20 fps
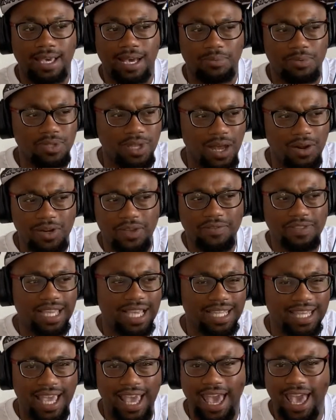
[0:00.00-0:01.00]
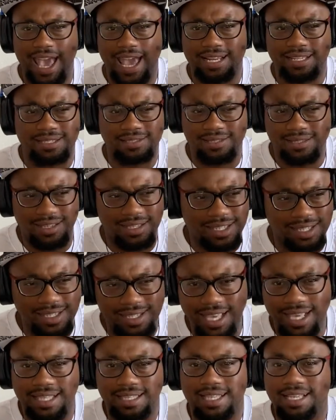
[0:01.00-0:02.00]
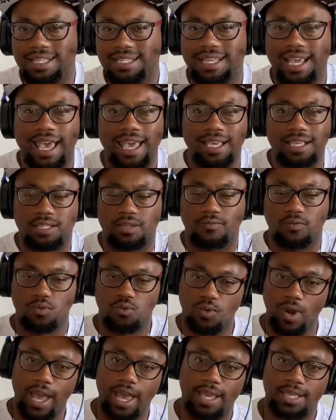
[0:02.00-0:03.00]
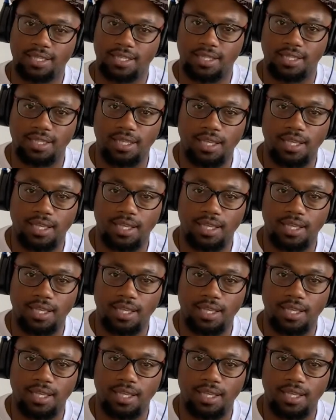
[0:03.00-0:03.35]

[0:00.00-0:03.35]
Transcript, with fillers: I don't, I don't even think they had 60 days of rest.